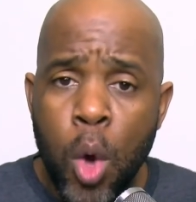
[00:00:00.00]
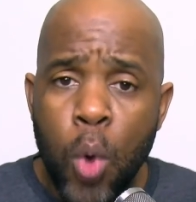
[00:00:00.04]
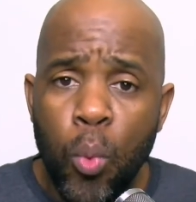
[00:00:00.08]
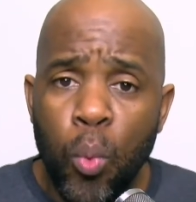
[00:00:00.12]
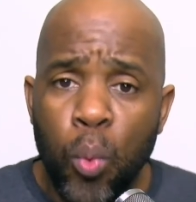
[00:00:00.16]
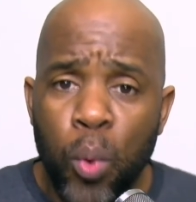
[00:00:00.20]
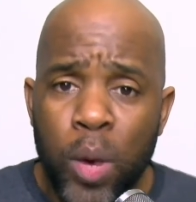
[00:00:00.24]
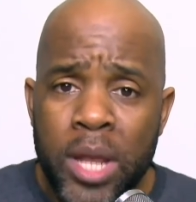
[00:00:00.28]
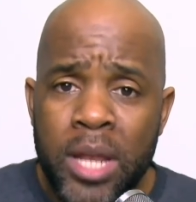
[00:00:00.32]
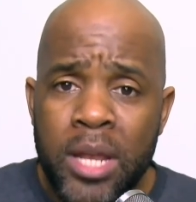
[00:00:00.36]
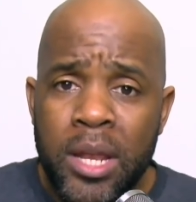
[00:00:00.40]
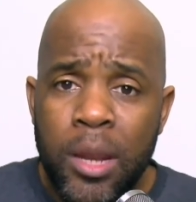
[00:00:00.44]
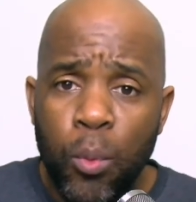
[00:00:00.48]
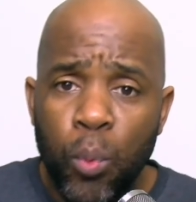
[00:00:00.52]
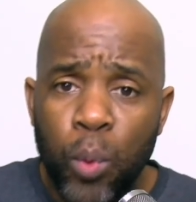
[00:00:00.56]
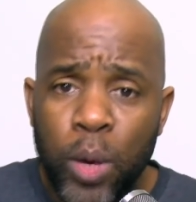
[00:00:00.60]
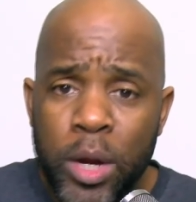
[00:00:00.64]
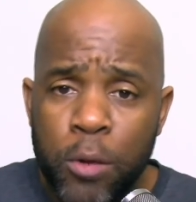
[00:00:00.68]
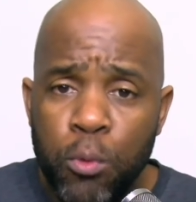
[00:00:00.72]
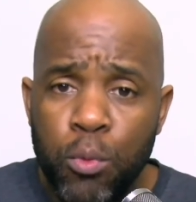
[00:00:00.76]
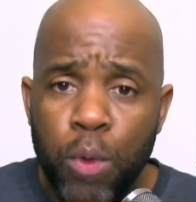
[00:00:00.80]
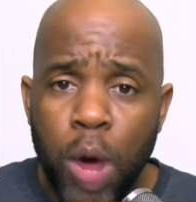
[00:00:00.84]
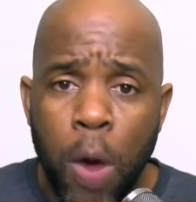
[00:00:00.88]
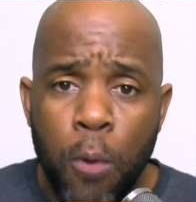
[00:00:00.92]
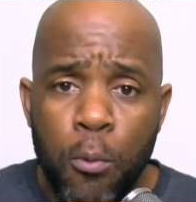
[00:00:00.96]

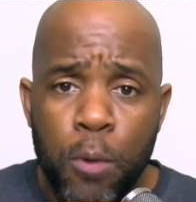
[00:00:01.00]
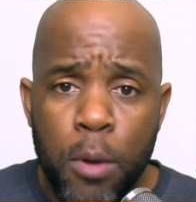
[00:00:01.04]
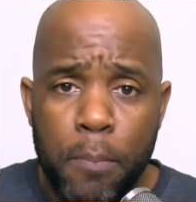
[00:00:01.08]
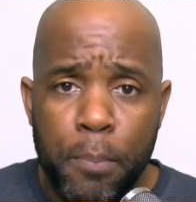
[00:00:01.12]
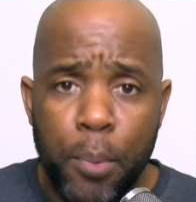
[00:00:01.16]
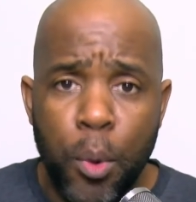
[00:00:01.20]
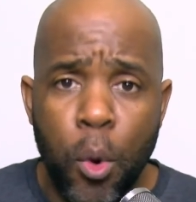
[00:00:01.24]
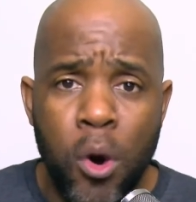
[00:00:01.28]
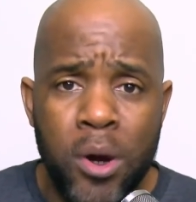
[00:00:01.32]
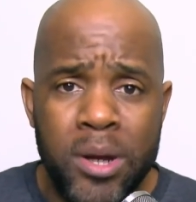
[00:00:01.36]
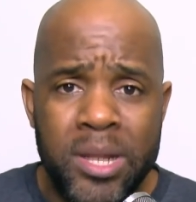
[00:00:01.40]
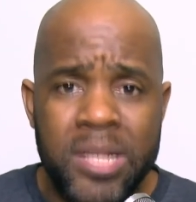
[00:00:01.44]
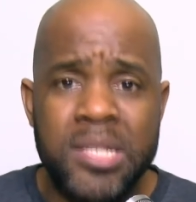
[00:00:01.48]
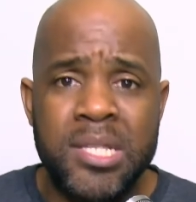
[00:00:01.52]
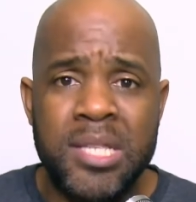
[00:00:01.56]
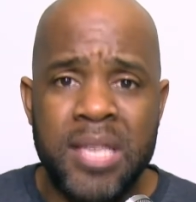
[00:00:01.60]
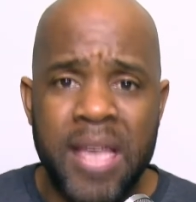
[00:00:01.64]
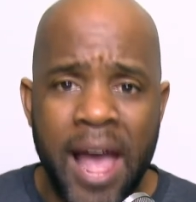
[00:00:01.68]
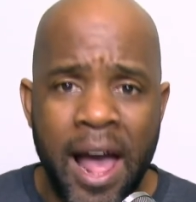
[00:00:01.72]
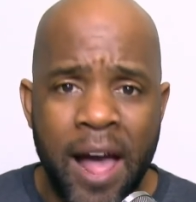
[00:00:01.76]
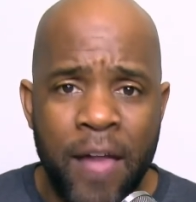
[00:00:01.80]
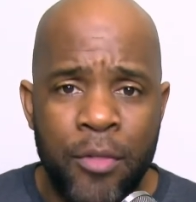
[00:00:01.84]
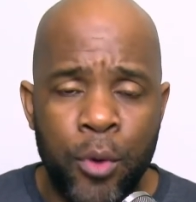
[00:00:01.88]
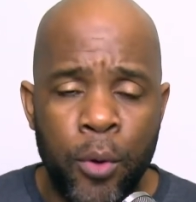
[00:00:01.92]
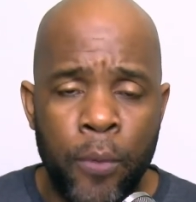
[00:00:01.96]
When a report is
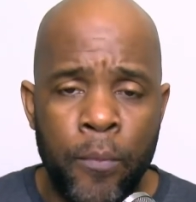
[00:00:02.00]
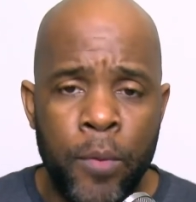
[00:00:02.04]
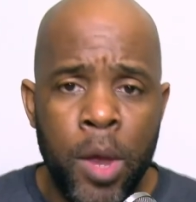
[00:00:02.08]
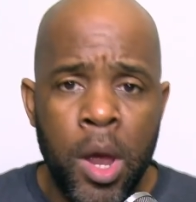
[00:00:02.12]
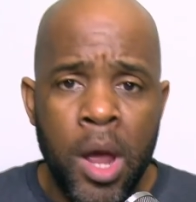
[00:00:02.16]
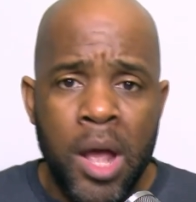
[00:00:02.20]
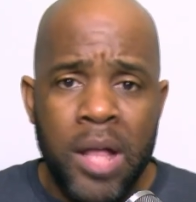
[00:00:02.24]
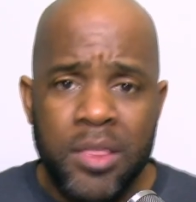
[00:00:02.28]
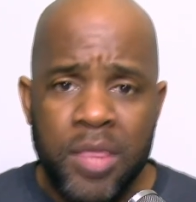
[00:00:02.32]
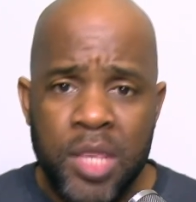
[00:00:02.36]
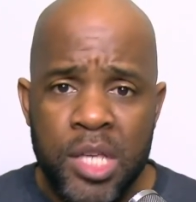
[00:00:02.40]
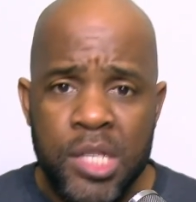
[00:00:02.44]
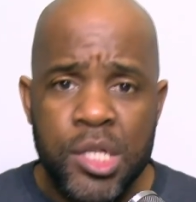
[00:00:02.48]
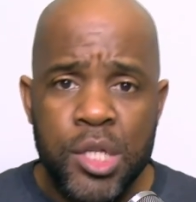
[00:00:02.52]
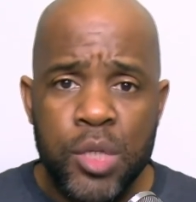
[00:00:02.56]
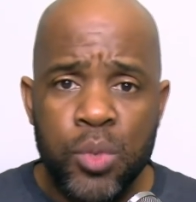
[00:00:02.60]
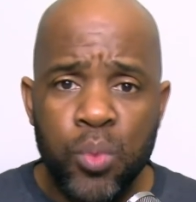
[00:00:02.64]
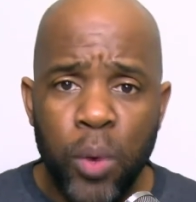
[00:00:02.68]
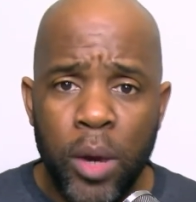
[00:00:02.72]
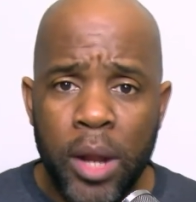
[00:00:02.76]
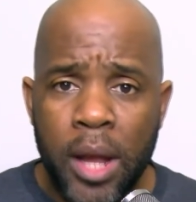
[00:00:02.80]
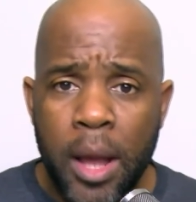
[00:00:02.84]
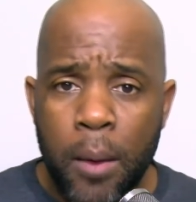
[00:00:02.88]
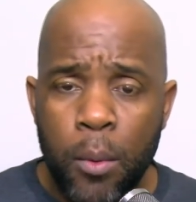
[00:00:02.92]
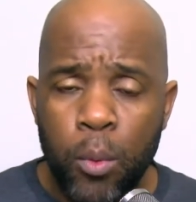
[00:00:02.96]
gathered, this is
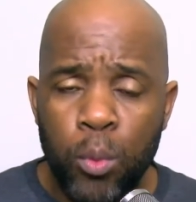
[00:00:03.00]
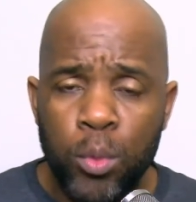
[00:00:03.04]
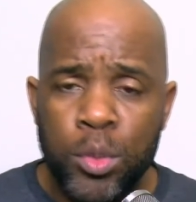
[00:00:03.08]
what